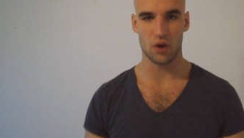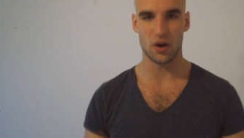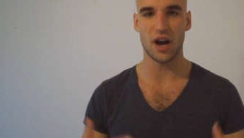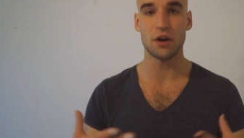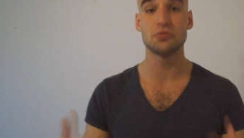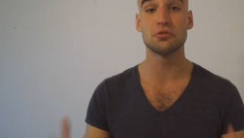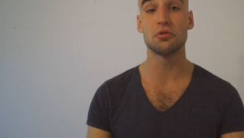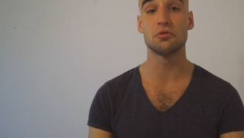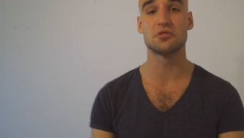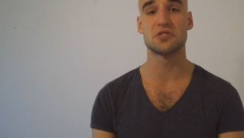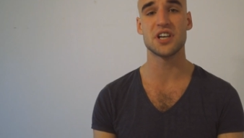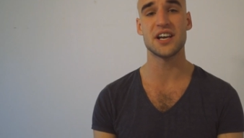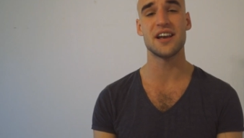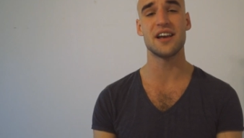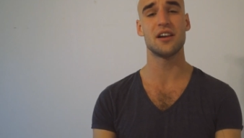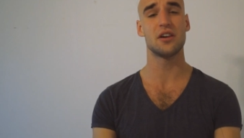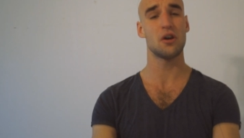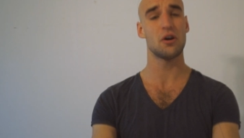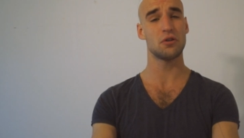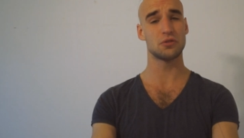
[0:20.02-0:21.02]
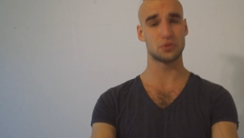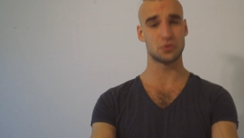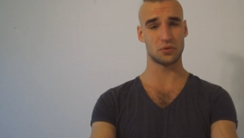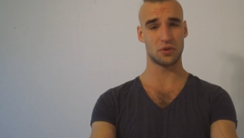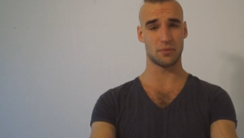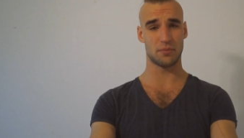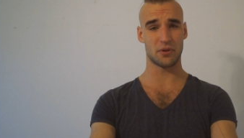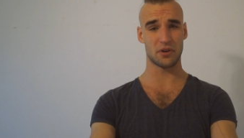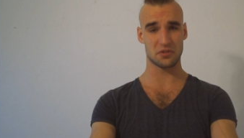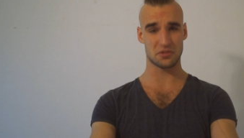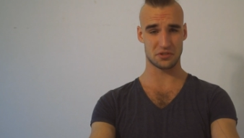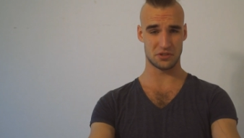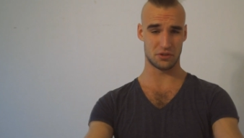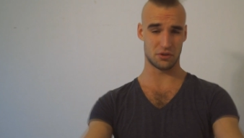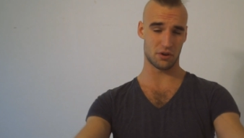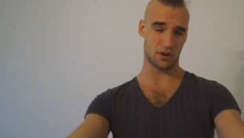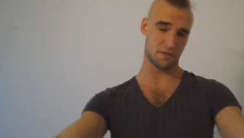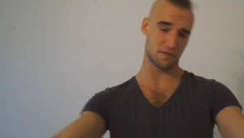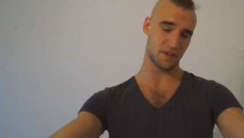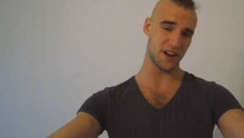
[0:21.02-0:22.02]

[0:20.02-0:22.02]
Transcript: Or how do you say hello to a person or a